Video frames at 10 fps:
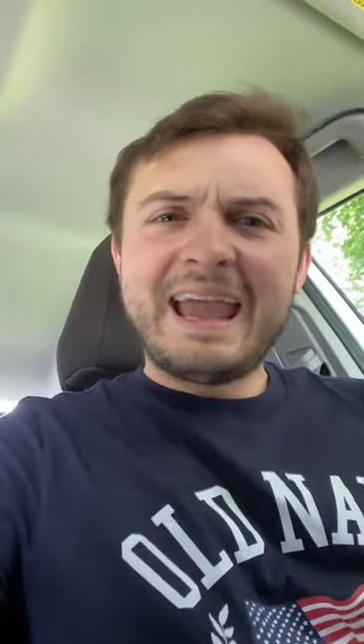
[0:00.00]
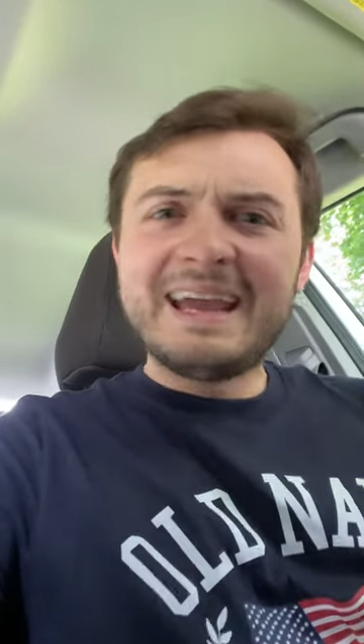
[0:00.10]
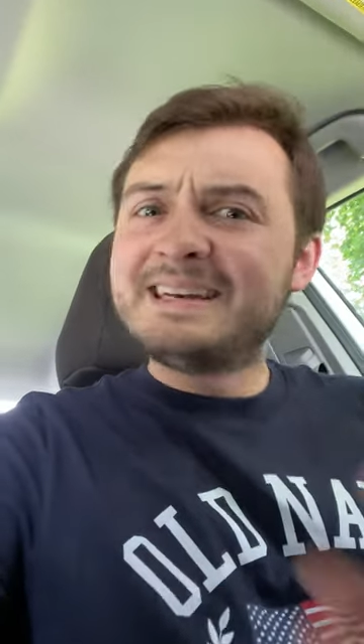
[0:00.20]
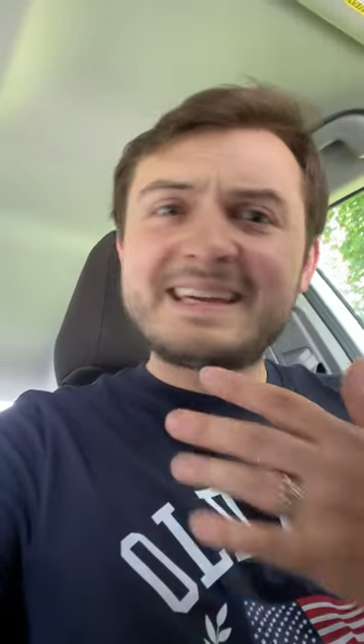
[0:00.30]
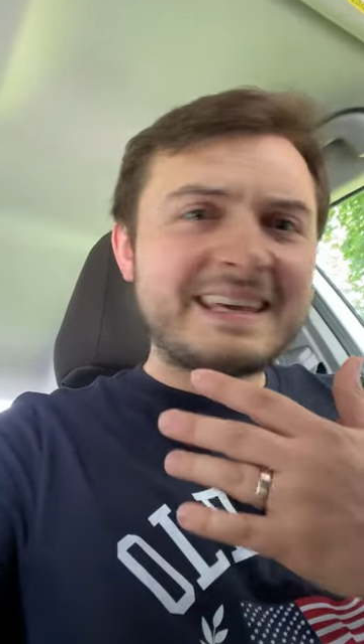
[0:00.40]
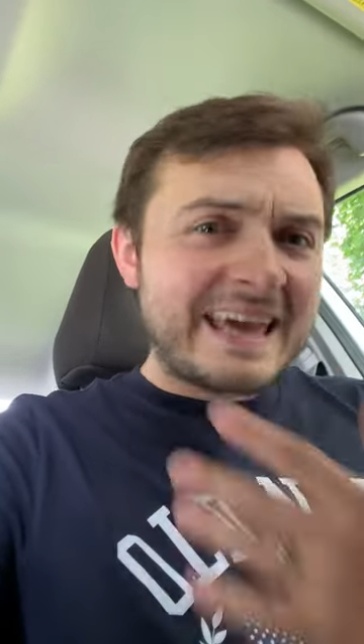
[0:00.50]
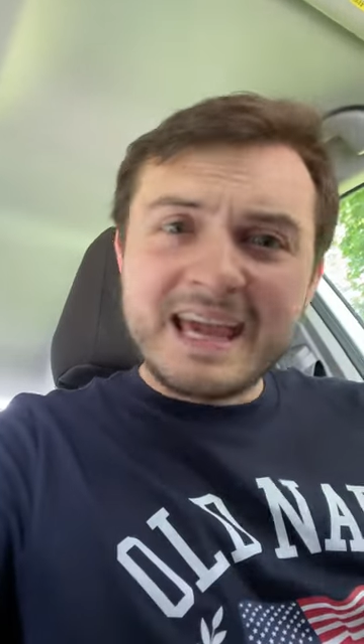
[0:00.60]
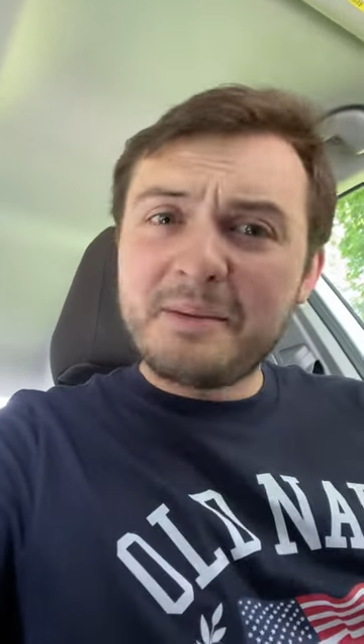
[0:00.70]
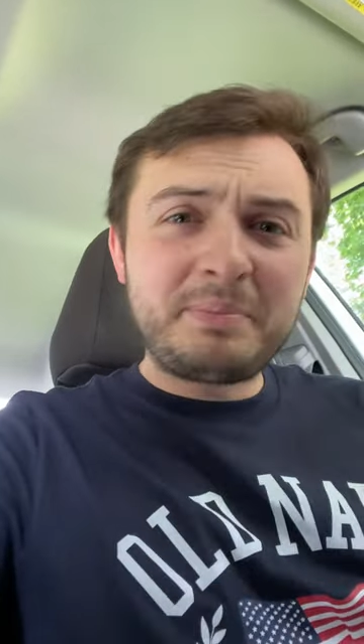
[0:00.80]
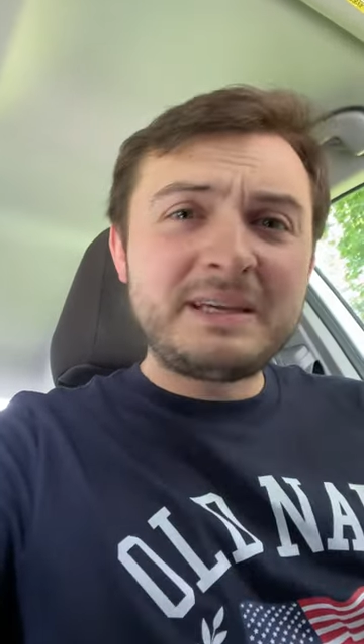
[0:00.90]
and it
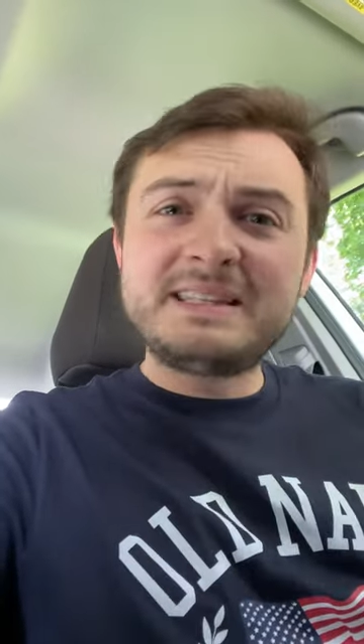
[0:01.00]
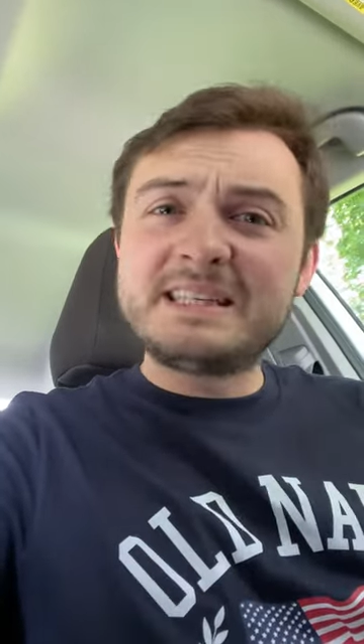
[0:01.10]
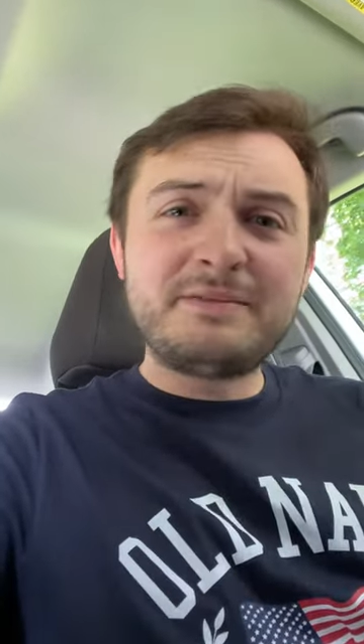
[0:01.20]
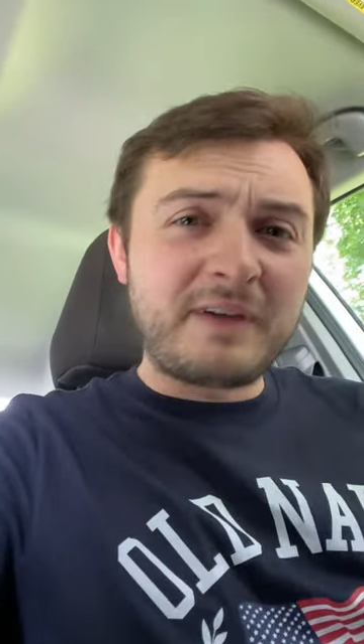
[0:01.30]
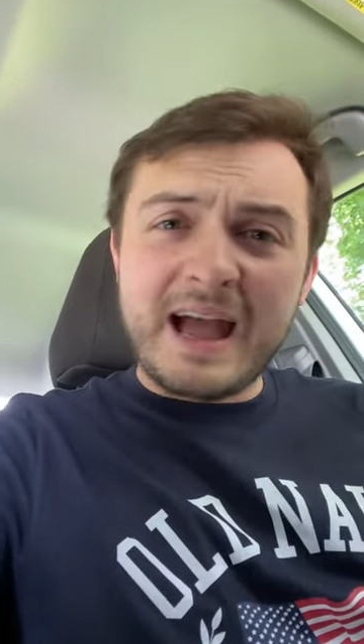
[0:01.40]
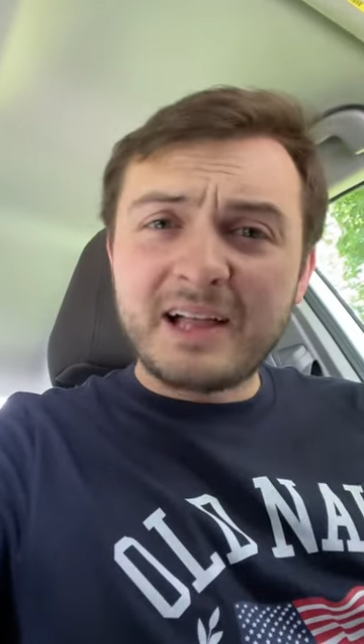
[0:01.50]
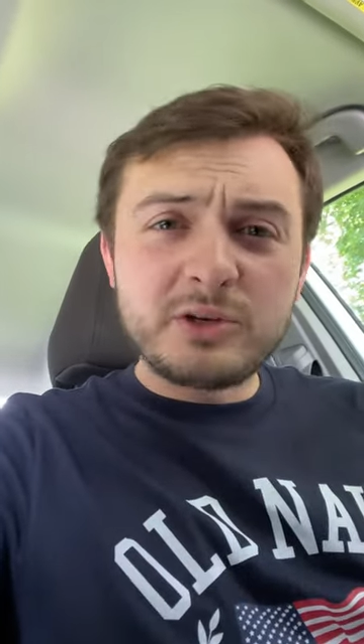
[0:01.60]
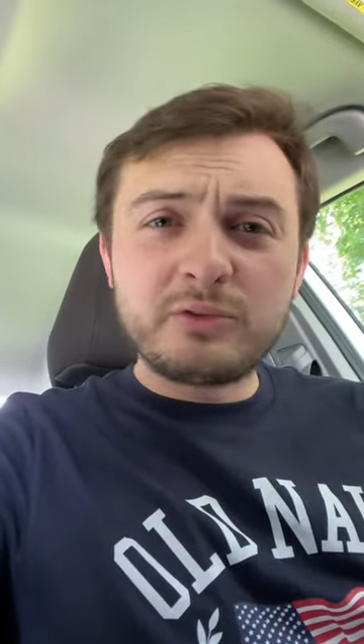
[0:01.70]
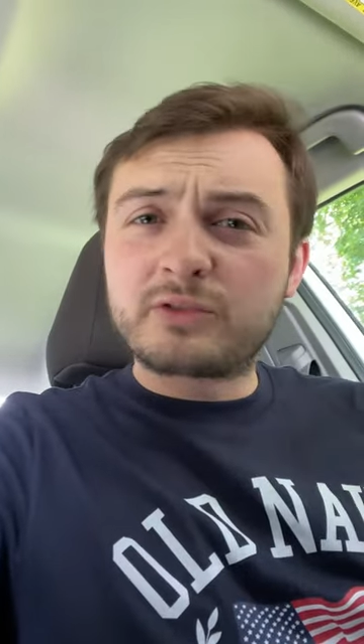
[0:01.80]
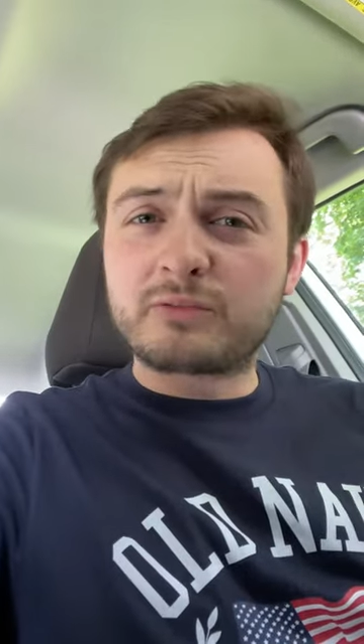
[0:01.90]
can't be
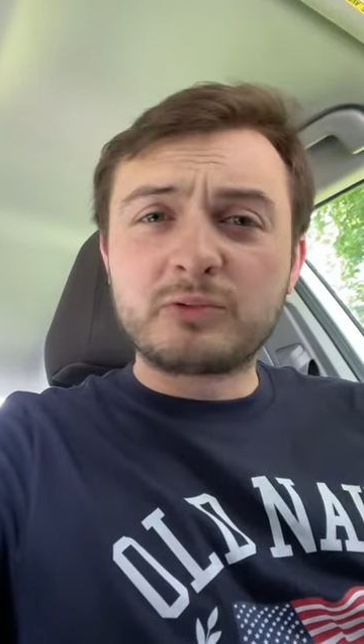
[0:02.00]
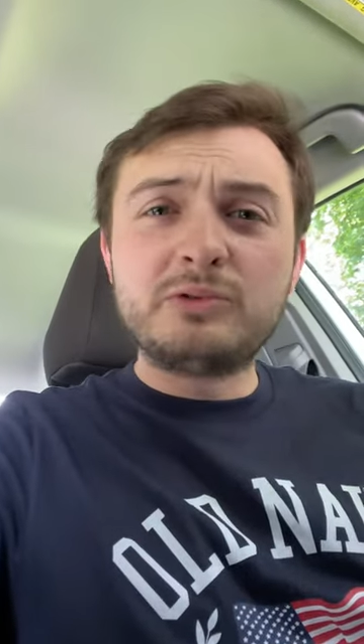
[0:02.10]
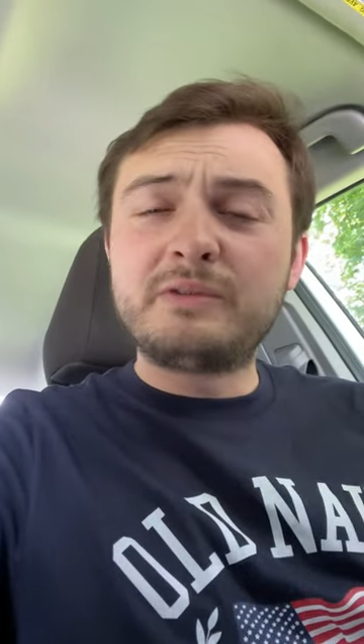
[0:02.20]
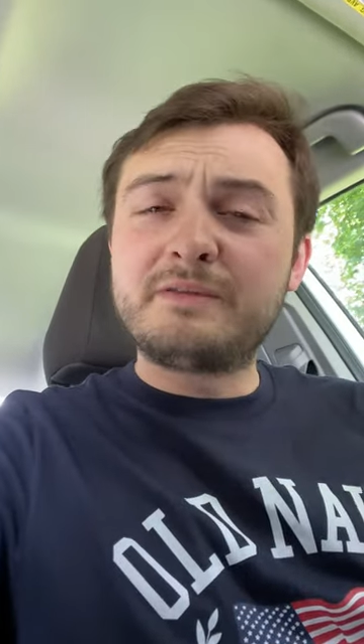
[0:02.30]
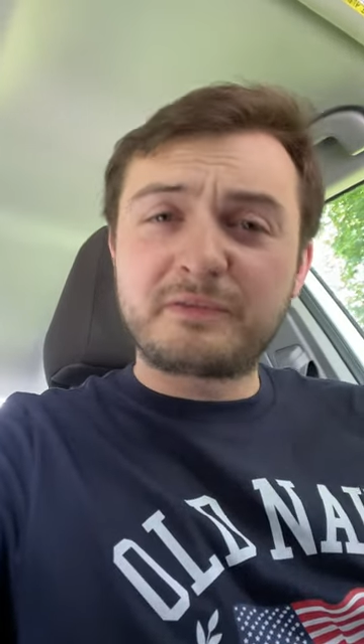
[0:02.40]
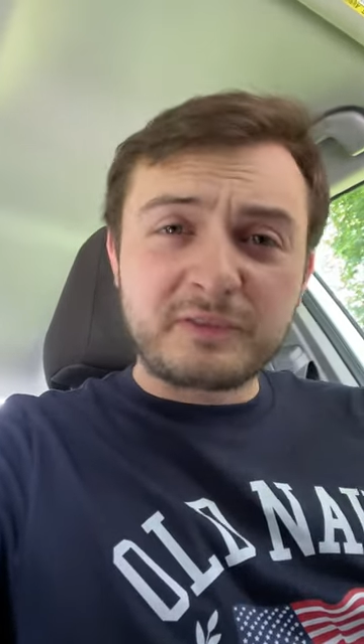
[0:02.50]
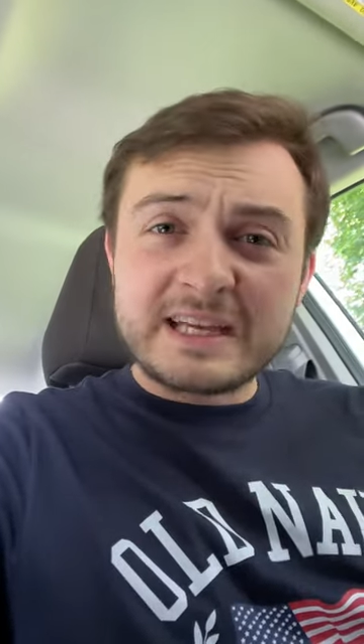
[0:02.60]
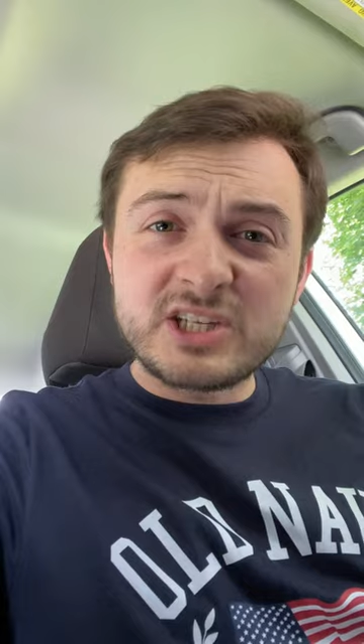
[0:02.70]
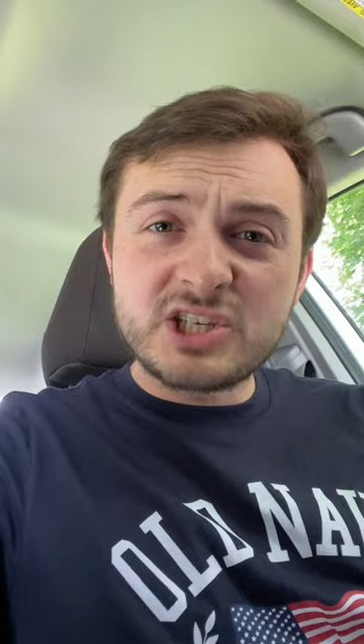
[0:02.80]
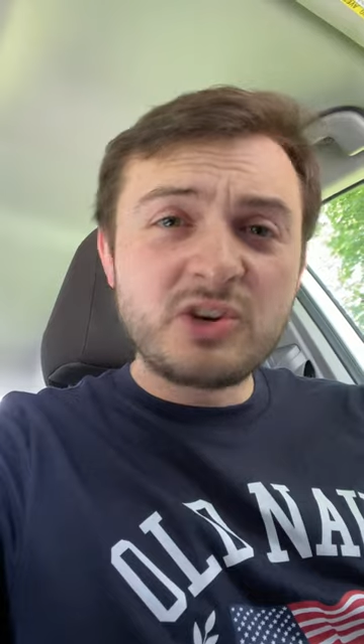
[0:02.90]
devalued through
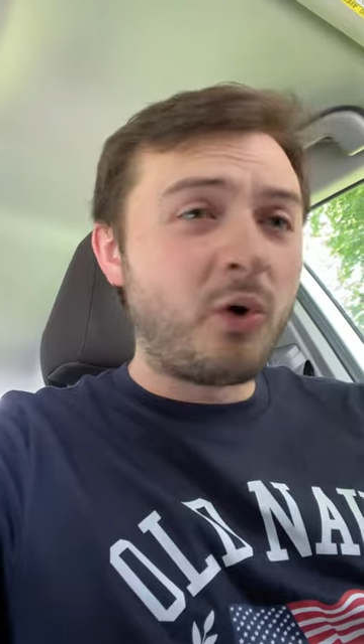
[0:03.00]
inflation